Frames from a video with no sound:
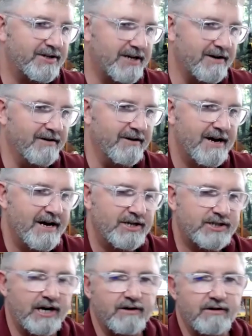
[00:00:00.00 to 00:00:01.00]
so.
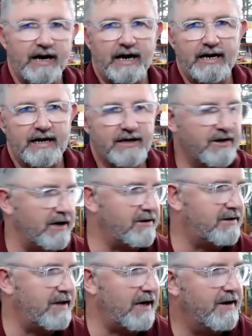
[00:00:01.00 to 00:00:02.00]
So, I, you know,
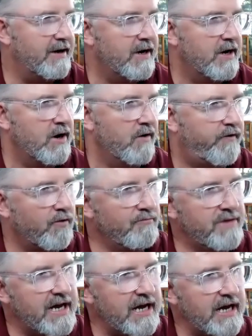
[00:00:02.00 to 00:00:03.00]
for
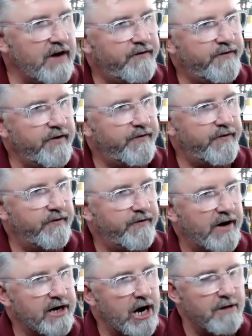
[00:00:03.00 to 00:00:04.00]
me, if, if, if
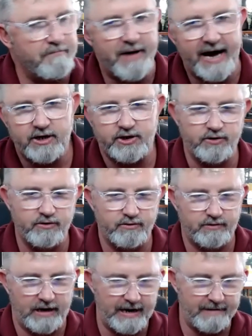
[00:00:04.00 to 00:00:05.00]
I go back
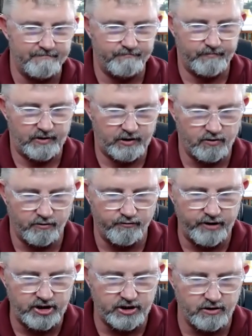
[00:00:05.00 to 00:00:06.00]
to um, your
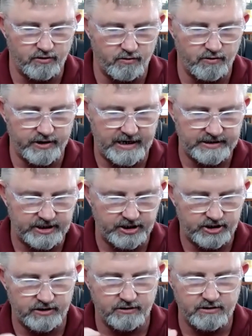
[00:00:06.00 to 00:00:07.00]
original
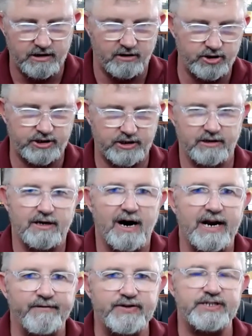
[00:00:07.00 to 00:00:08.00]
organizational culture
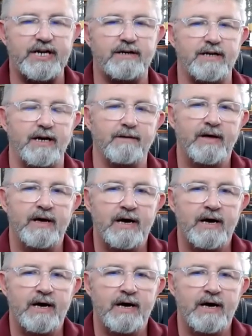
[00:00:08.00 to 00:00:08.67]
kind of setting,